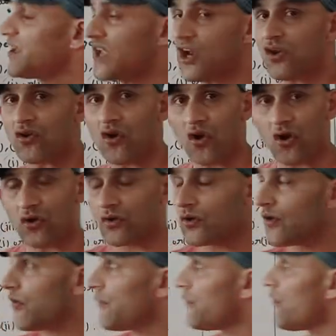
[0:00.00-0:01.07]

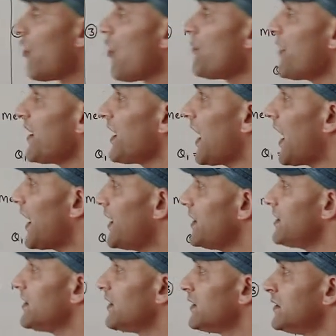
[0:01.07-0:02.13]
cannot form an
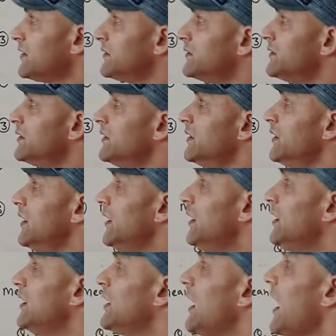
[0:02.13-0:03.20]
idea
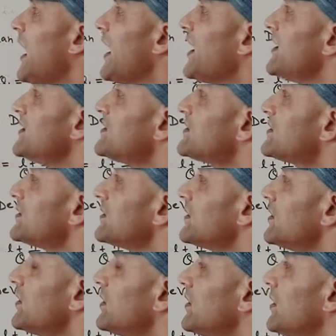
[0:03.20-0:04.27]
as
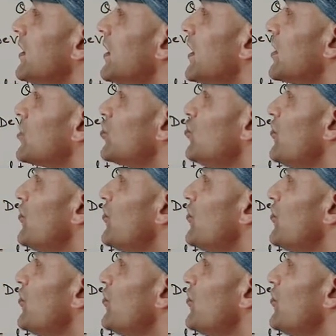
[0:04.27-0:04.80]
to